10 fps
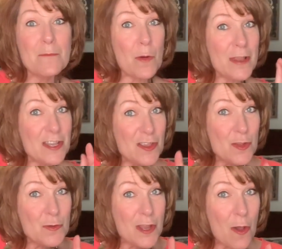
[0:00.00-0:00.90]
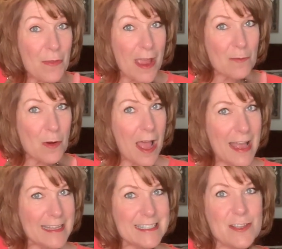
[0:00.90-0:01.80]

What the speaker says: But when you know that rise,